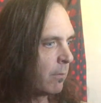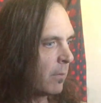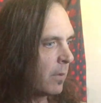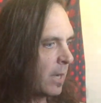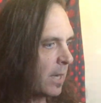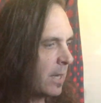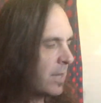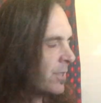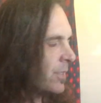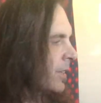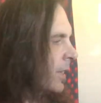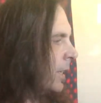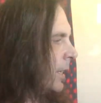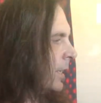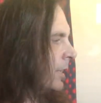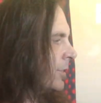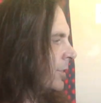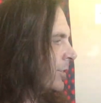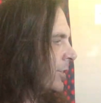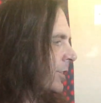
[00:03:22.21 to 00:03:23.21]
like I said,
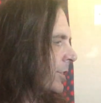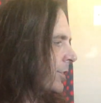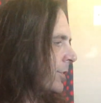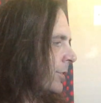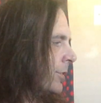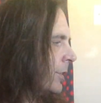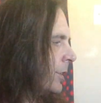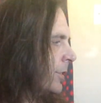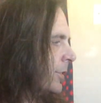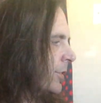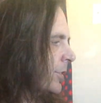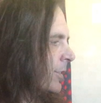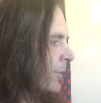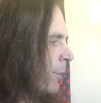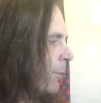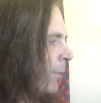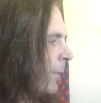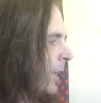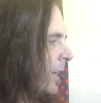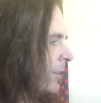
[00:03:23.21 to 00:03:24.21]
it's just
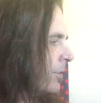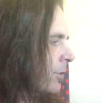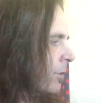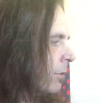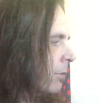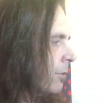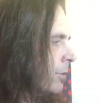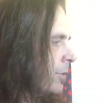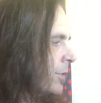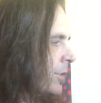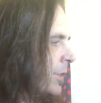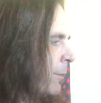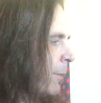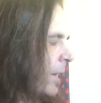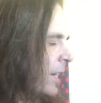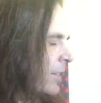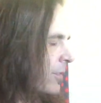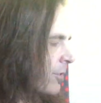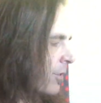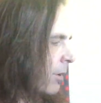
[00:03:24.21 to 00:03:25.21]
a major, G
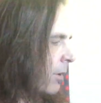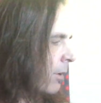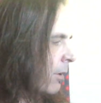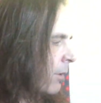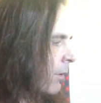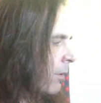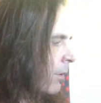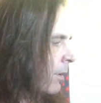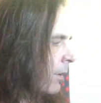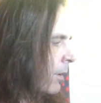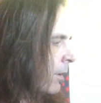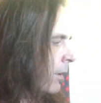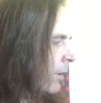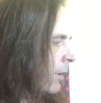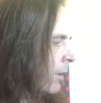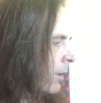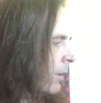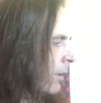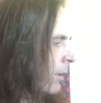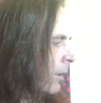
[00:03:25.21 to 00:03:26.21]
major,
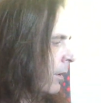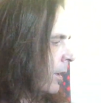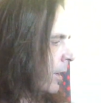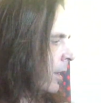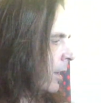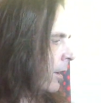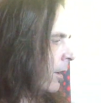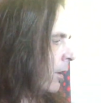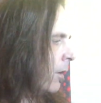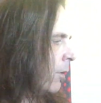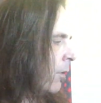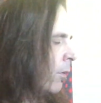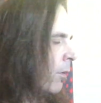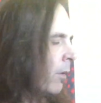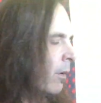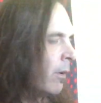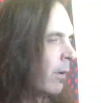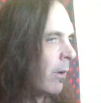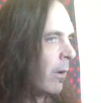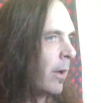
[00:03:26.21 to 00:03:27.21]
you know.
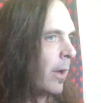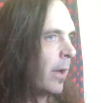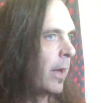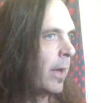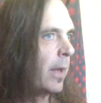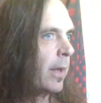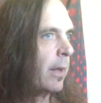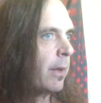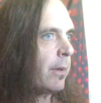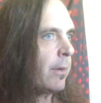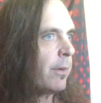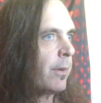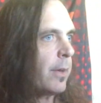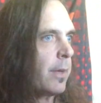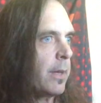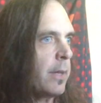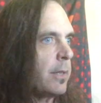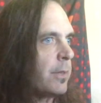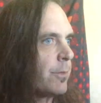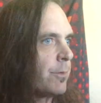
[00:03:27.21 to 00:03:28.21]
And
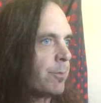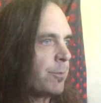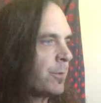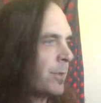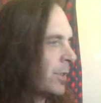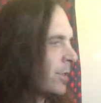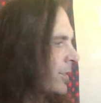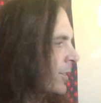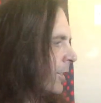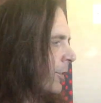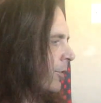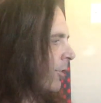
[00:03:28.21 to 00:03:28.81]
it just the